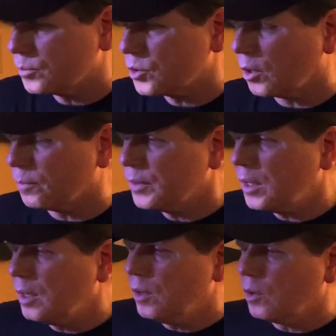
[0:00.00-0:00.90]
So
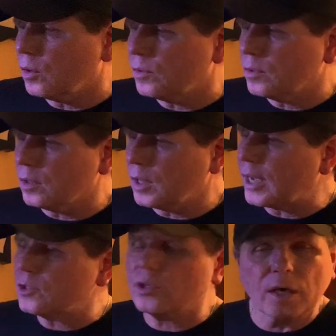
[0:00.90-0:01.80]
the
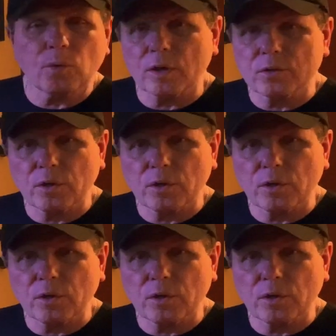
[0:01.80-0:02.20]
last thing I want